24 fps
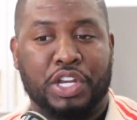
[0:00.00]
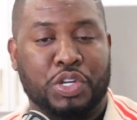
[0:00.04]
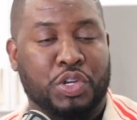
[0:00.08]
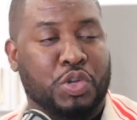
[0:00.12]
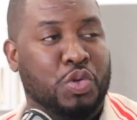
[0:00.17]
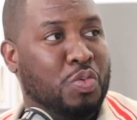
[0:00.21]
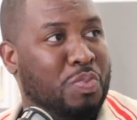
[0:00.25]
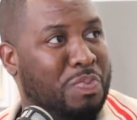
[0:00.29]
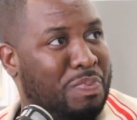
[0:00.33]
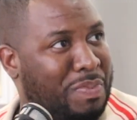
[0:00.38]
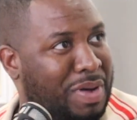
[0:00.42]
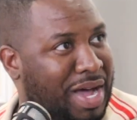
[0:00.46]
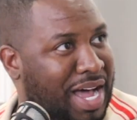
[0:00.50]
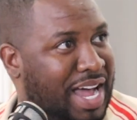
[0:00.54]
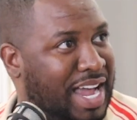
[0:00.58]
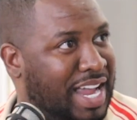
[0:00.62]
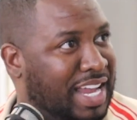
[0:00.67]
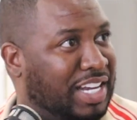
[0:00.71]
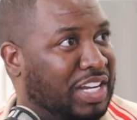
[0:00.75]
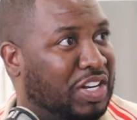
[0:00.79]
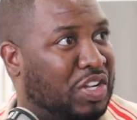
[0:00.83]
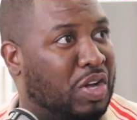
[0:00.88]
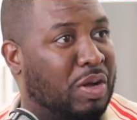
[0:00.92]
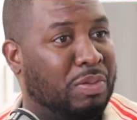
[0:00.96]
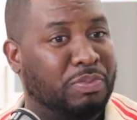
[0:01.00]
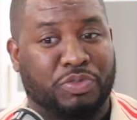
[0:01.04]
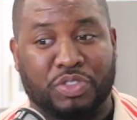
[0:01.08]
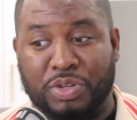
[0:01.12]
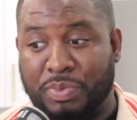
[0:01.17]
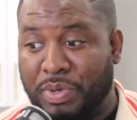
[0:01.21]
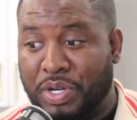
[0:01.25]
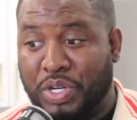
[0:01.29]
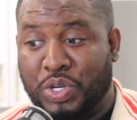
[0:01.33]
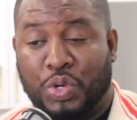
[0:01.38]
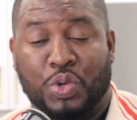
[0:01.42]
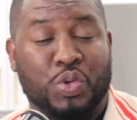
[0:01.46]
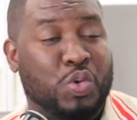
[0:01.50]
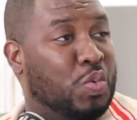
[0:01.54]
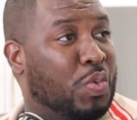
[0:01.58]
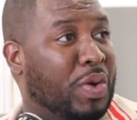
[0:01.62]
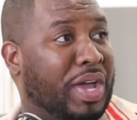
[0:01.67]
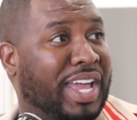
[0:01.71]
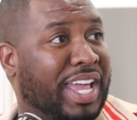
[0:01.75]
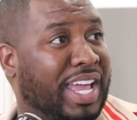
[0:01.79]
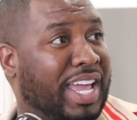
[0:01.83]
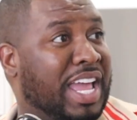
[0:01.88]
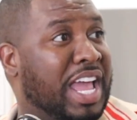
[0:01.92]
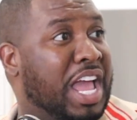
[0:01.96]
A new mind comes from a
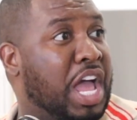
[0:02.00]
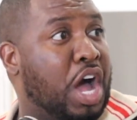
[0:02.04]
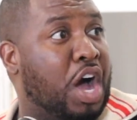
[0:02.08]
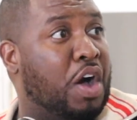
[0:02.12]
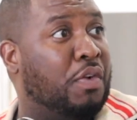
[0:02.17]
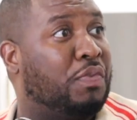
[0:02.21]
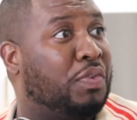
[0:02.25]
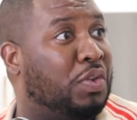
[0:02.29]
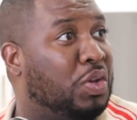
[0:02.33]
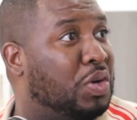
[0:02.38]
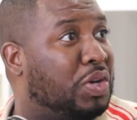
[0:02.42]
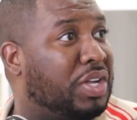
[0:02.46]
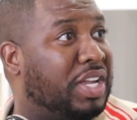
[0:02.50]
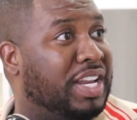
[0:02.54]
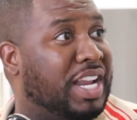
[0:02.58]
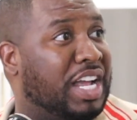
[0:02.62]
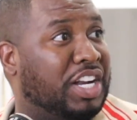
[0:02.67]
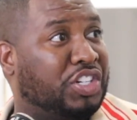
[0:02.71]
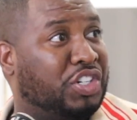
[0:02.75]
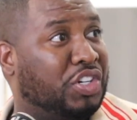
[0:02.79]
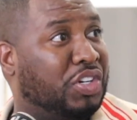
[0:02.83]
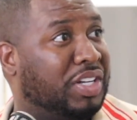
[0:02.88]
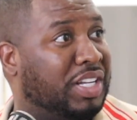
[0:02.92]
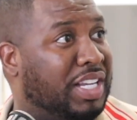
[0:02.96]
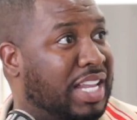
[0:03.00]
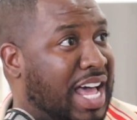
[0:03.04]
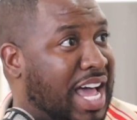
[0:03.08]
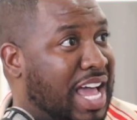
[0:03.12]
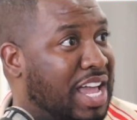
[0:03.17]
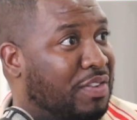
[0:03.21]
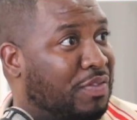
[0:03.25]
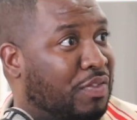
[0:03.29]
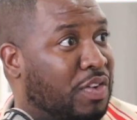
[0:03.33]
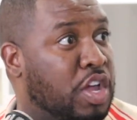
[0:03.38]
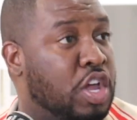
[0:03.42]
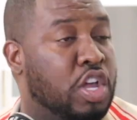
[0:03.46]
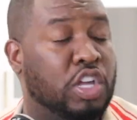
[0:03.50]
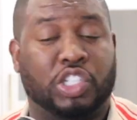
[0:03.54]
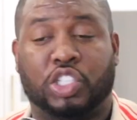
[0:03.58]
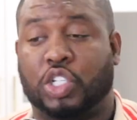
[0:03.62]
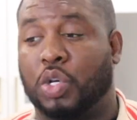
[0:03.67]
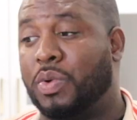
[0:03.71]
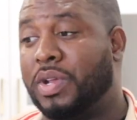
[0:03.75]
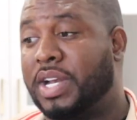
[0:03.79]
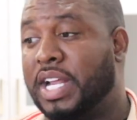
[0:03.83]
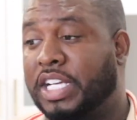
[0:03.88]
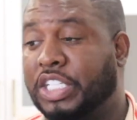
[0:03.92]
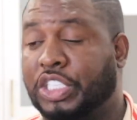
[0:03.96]
new way of looking at your
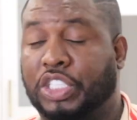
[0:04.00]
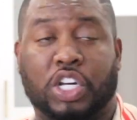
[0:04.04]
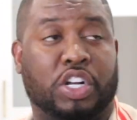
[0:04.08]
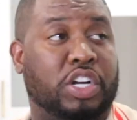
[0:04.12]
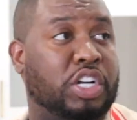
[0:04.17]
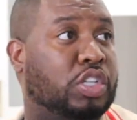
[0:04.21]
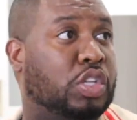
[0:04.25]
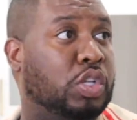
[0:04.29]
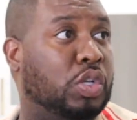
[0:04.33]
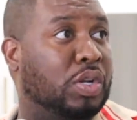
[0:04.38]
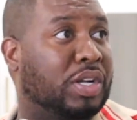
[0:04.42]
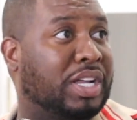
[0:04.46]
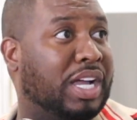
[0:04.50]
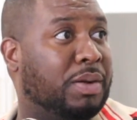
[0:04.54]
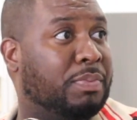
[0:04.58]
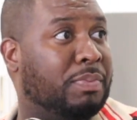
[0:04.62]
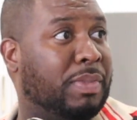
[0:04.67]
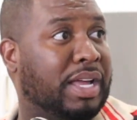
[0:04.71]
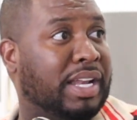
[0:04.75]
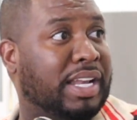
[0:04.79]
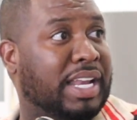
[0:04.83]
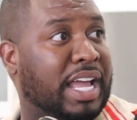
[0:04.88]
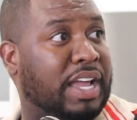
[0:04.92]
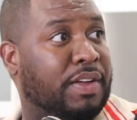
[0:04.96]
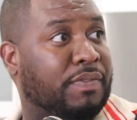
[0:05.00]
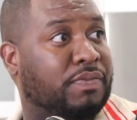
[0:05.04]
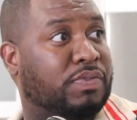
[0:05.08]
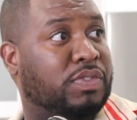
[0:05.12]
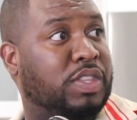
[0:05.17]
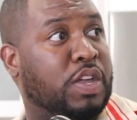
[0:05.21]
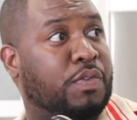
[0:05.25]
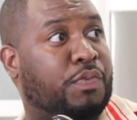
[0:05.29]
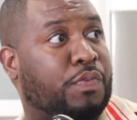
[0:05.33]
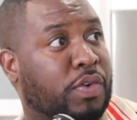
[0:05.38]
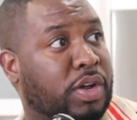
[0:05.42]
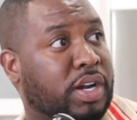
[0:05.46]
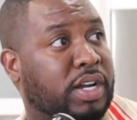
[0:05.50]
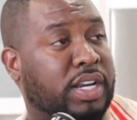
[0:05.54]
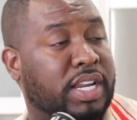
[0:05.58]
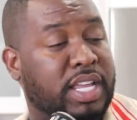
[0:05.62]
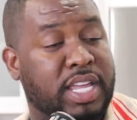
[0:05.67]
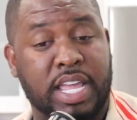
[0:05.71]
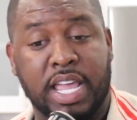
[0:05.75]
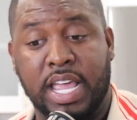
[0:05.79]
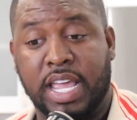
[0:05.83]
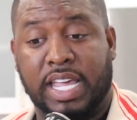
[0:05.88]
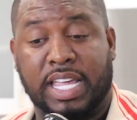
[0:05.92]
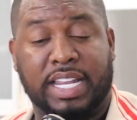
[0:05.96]
life. So when I started to look at my life
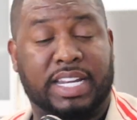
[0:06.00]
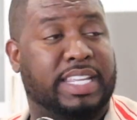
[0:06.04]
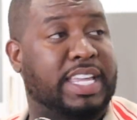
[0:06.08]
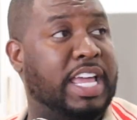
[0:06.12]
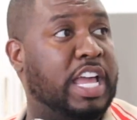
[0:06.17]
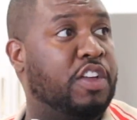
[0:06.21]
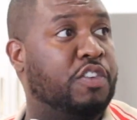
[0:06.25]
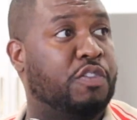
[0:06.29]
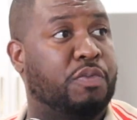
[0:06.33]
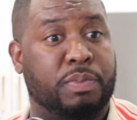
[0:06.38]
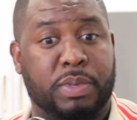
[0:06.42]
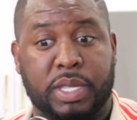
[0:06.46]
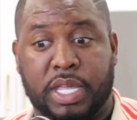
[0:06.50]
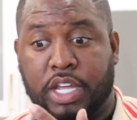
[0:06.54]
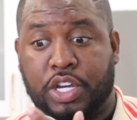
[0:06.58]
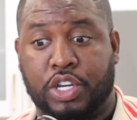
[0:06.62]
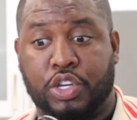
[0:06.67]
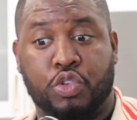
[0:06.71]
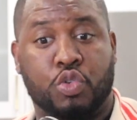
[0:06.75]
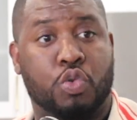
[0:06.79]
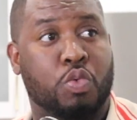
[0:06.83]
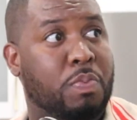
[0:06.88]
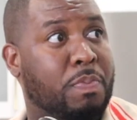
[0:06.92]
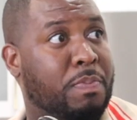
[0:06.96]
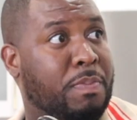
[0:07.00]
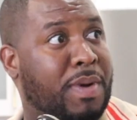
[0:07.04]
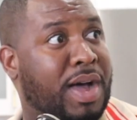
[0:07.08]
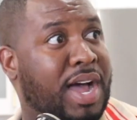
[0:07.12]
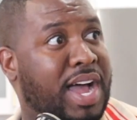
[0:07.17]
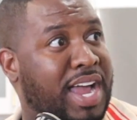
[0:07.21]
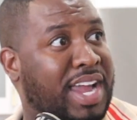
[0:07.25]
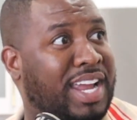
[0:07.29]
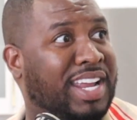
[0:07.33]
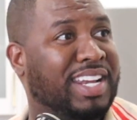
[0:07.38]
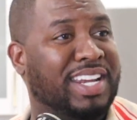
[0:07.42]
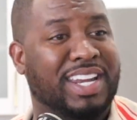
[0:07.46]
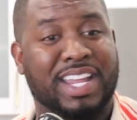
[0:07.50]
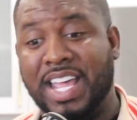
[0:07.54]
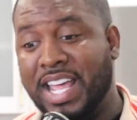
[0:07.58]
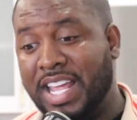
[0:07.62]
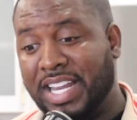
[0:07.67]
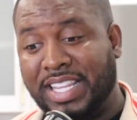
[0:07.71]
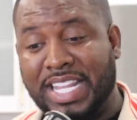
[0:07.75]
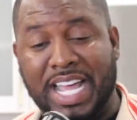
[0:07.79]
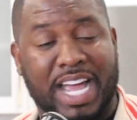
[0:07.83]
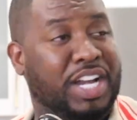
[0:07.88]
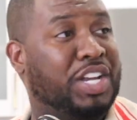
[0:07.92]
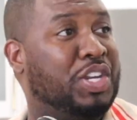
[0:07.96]
differently, it gave me a new mind.